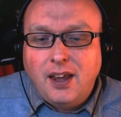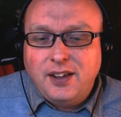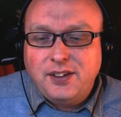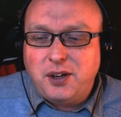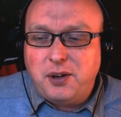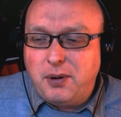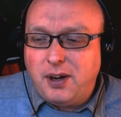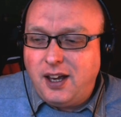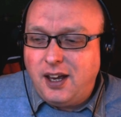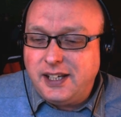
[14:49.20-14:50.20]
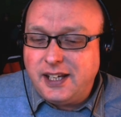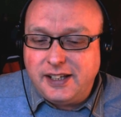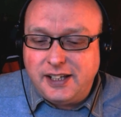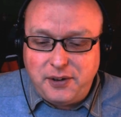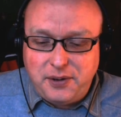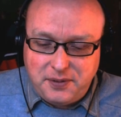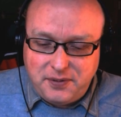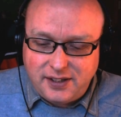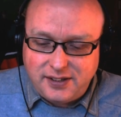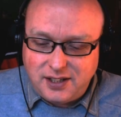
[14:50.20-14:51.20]
So yeah, there you go.
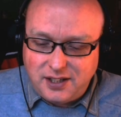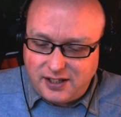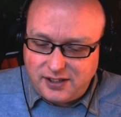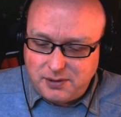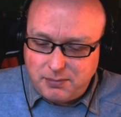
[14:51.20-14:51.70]
That's